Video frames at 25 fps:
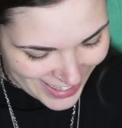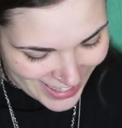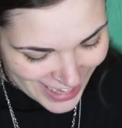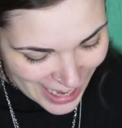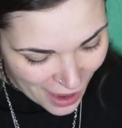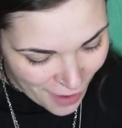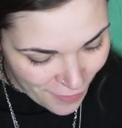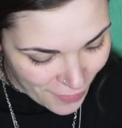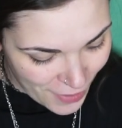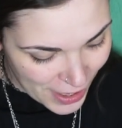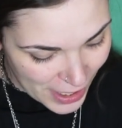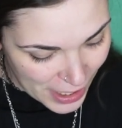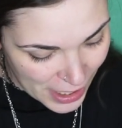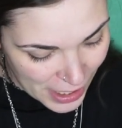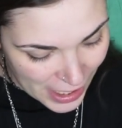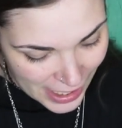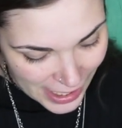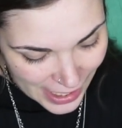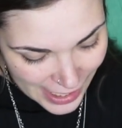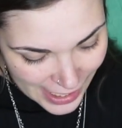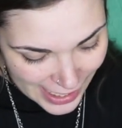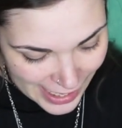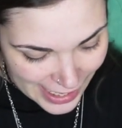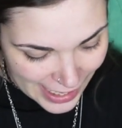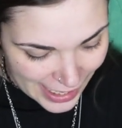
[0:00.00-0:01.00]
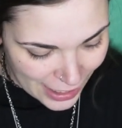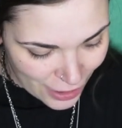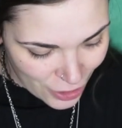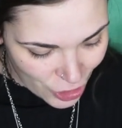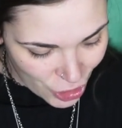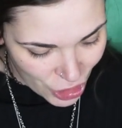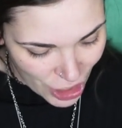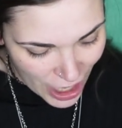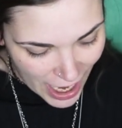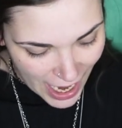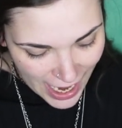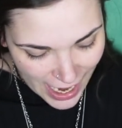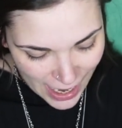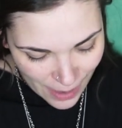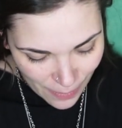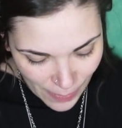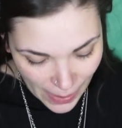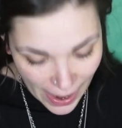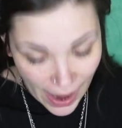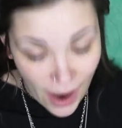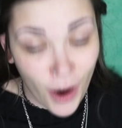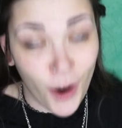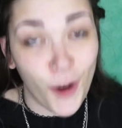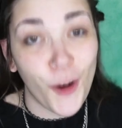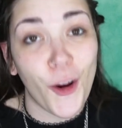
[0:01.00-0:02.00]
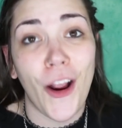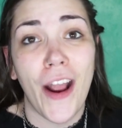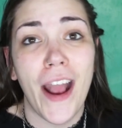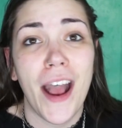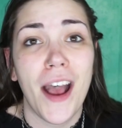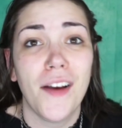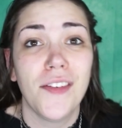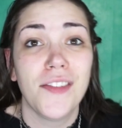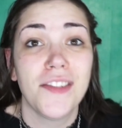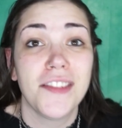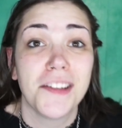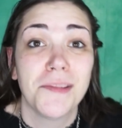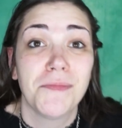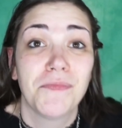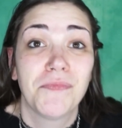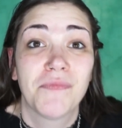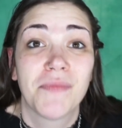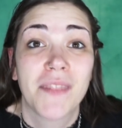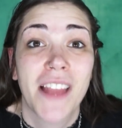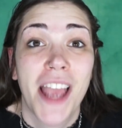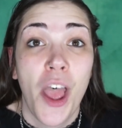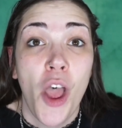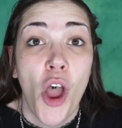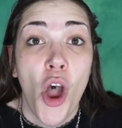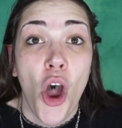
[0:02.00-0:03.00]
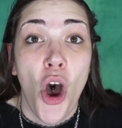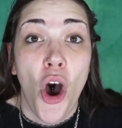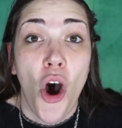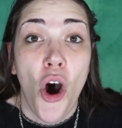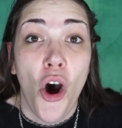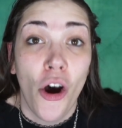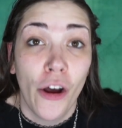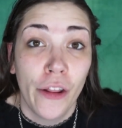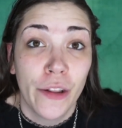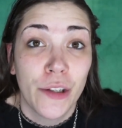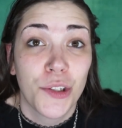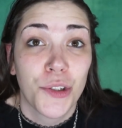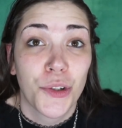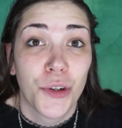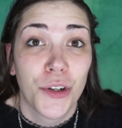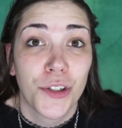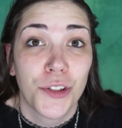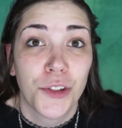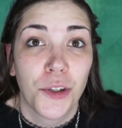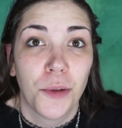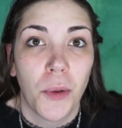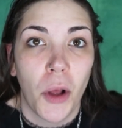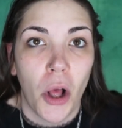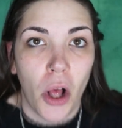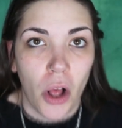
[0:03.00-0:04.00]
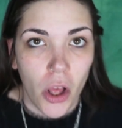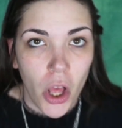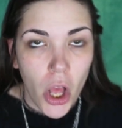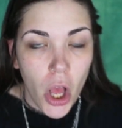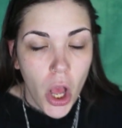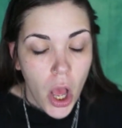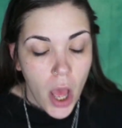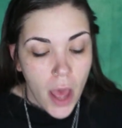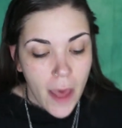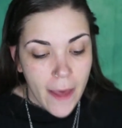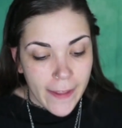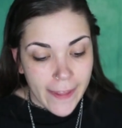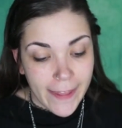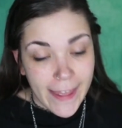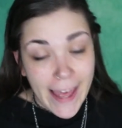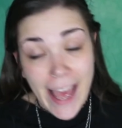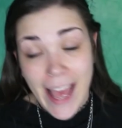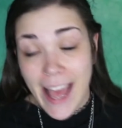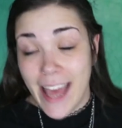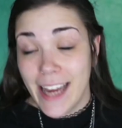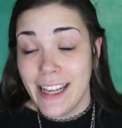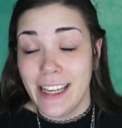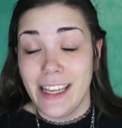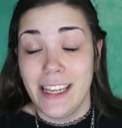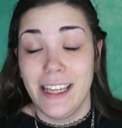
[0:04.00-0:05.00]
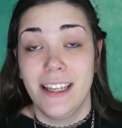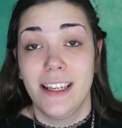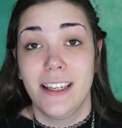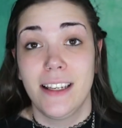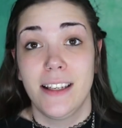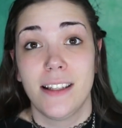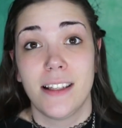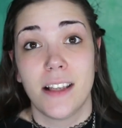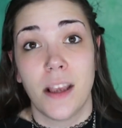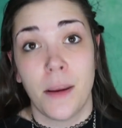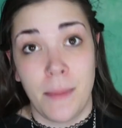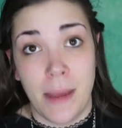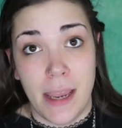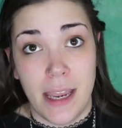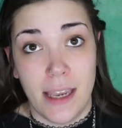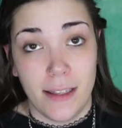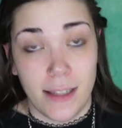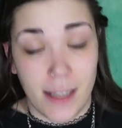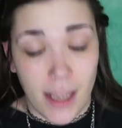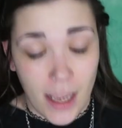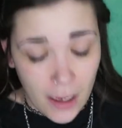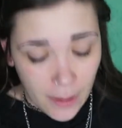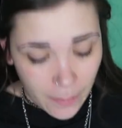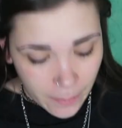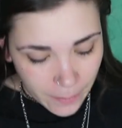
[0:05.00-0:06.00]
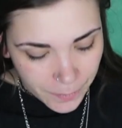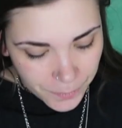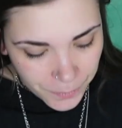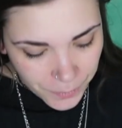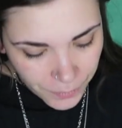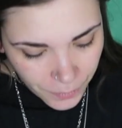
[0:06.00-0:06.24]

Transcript: seven-ish, eight paragraphs on this crystal ball. That is amazing